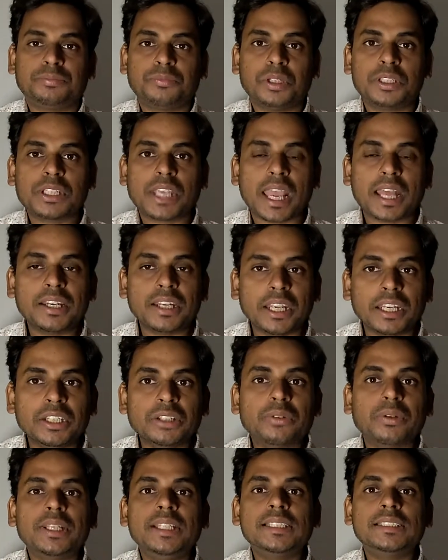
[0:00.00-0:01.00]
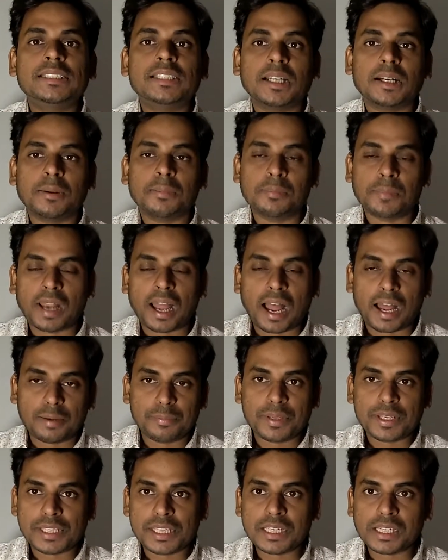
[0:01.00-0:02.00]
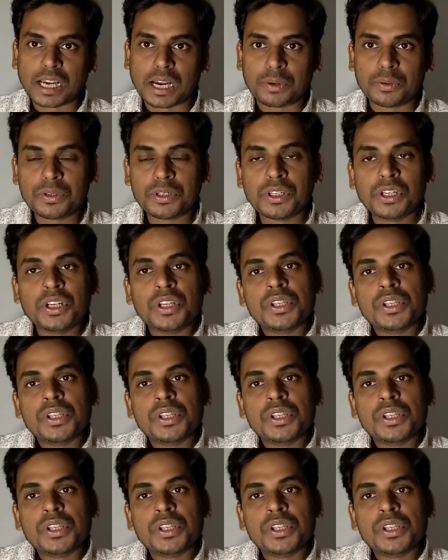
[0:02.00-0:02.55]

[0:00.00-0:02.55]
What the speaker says: which can increase the RBC count.